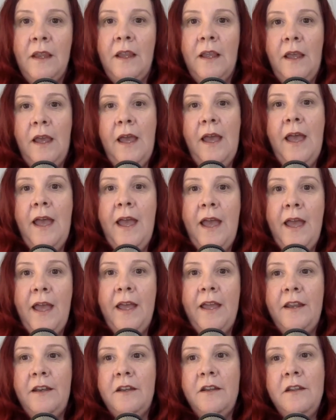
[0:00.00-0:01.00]

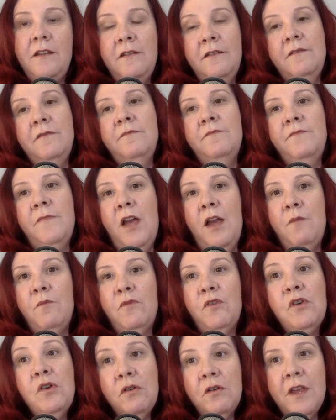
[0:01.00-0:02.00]
And I'm
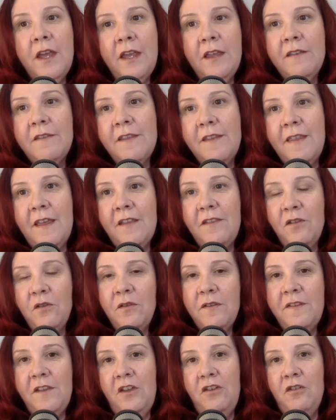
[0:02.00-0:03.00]
talking, so that's
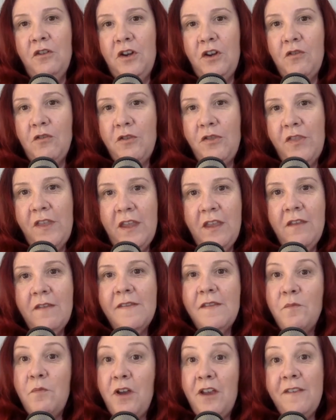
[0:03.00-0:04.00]
also not a good thing. You're
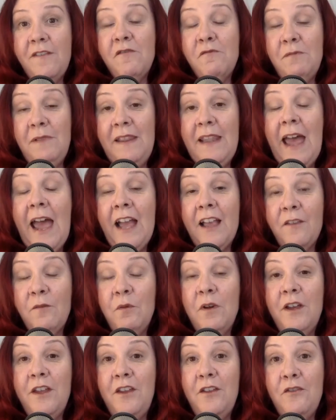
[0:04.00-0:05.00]
supposed to relax
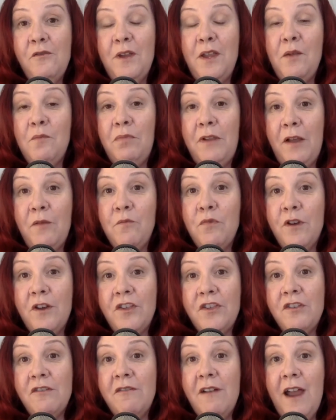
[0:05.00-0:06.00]
while you're doing your blood
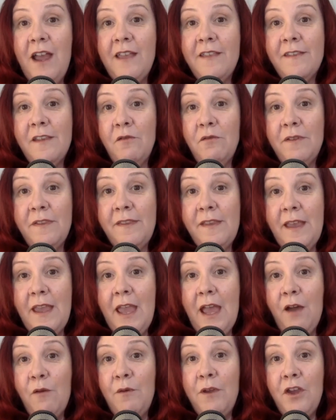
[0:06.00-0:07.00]
pressure, right? So we'll see
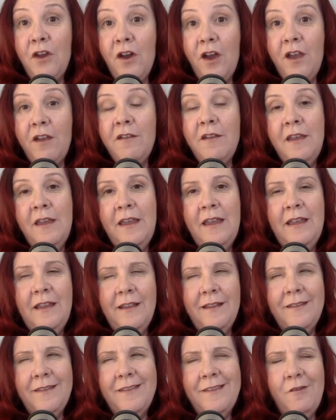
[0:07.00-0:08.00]
how we go.
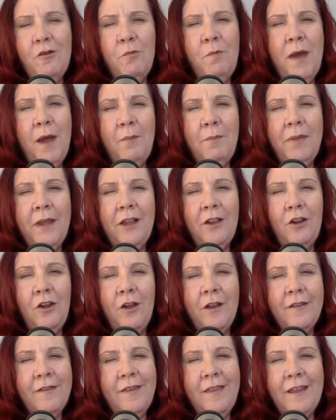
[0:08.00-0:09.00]
Still pumping a
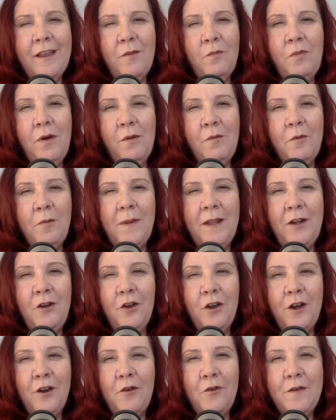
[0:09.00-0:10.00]
lot, so that's probably
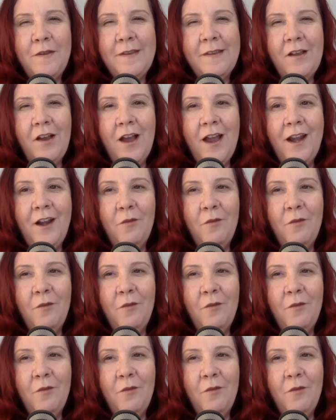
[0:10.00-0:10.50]
not a good sign.